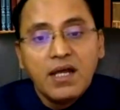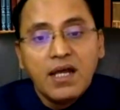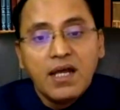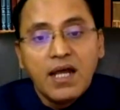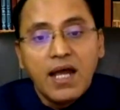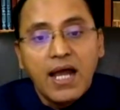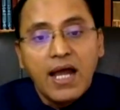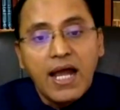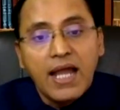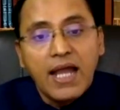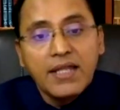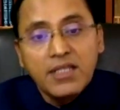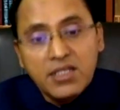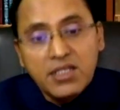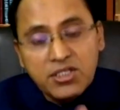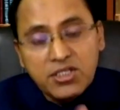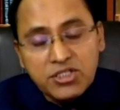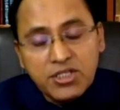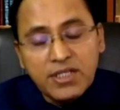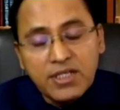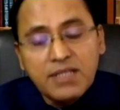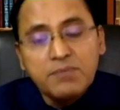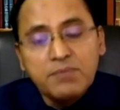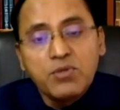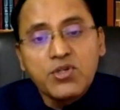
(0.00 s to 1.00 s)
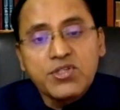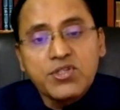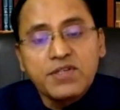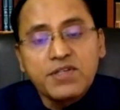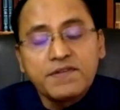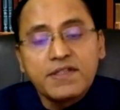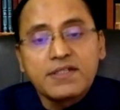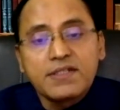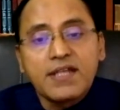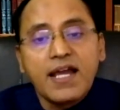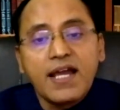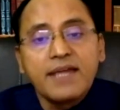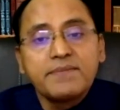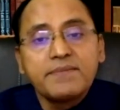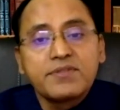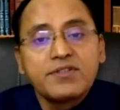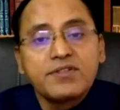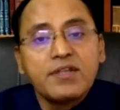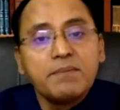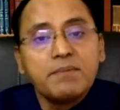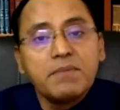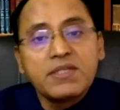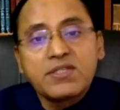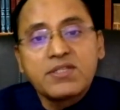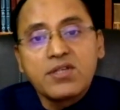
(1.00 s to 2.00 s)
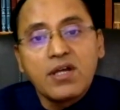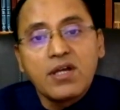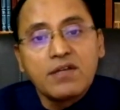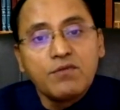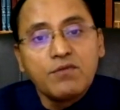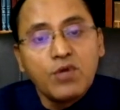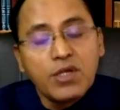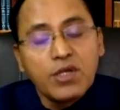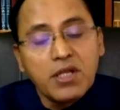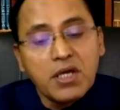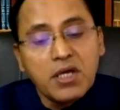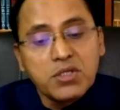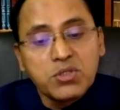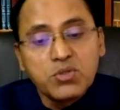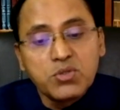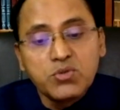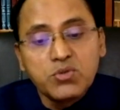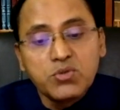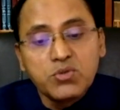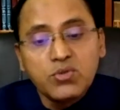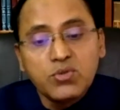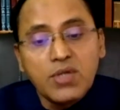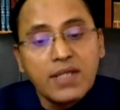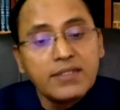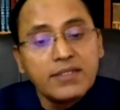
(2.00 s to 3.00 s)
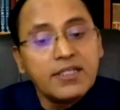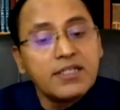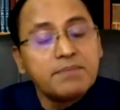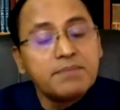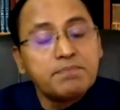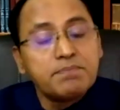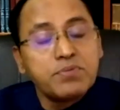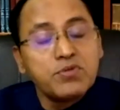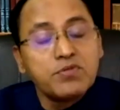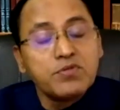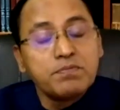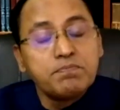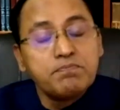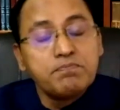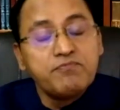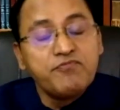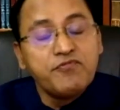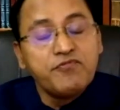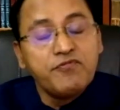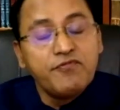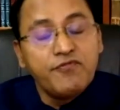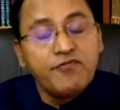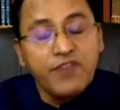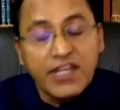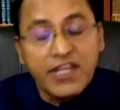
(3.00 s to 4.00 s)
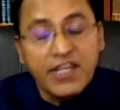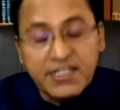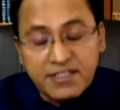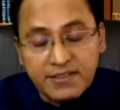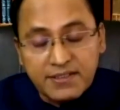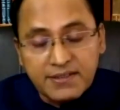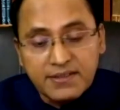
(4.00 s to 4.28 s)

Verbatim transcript: And initially, most of the times they missed on one or two and they proved fatal.